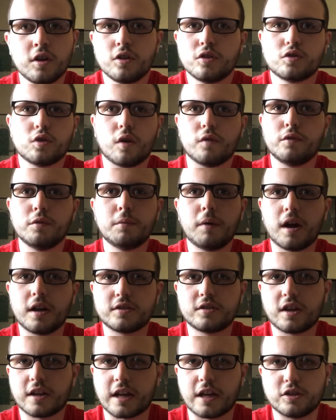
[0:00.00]
So if you buy a
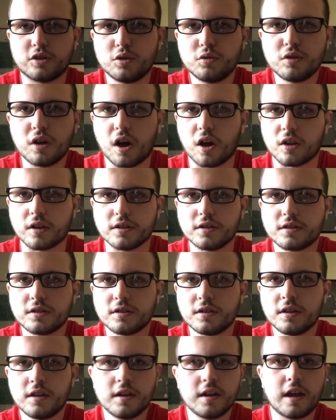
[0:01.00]
stock at $2,
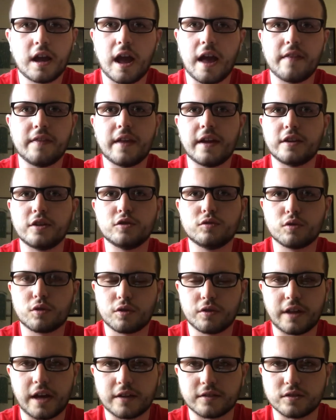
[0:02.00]
and then you
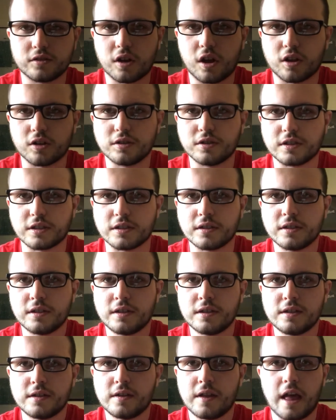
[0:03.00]
throw $1,000 in,
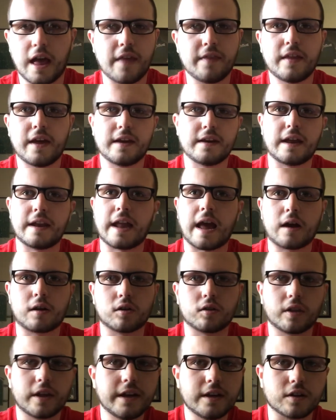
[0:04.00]
and then an
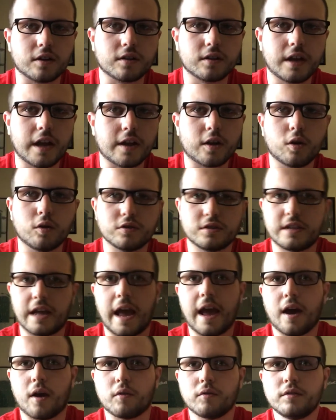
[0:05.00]
hour later it goes
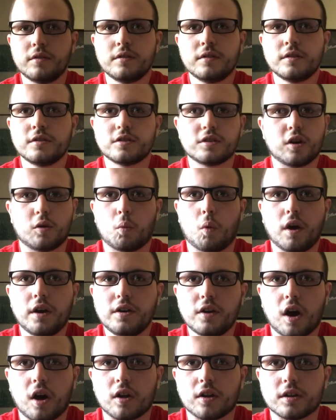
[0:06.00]
down to
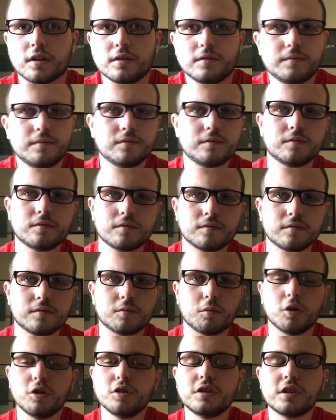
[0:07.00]
$1,
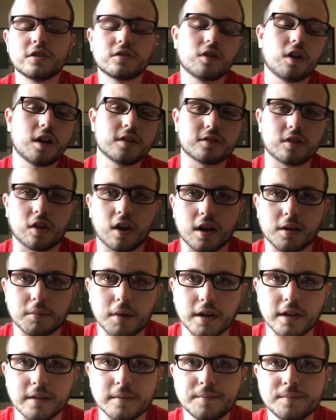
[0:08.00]
well, you just lost a lot of
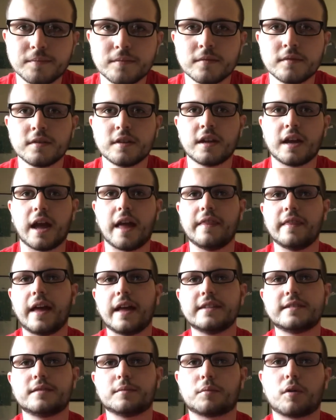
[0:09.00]
money. And
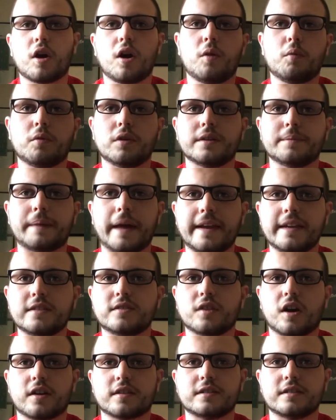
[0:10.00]
that's the problem with penny
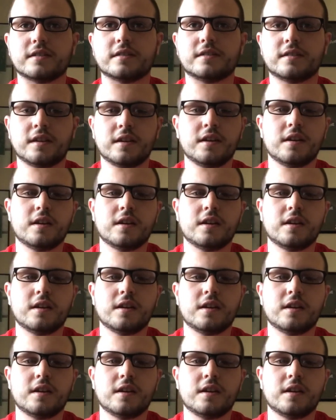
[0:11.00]
stocks is,